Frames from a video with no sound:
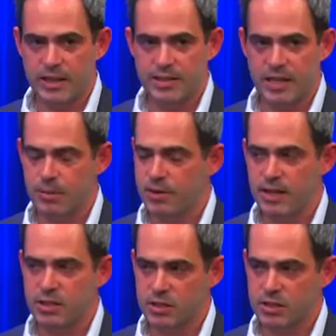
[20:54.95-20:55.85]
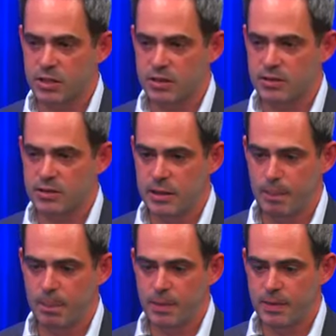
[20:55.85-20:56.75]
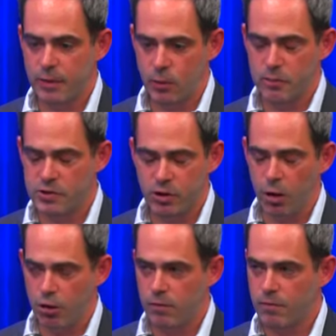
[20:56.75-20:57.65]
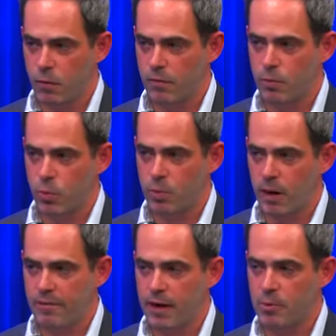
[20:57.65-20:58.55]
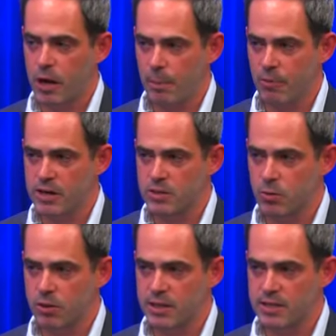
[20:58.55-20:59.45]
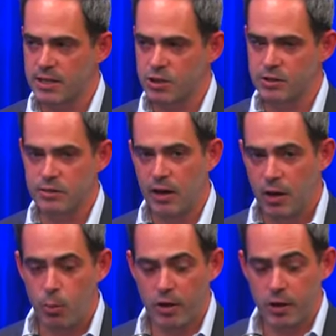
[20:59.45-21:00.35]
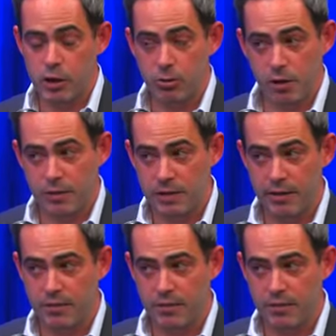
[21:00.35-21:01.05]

when I said it, but that's just the North Star of how we operate as an organization. Whether you're on the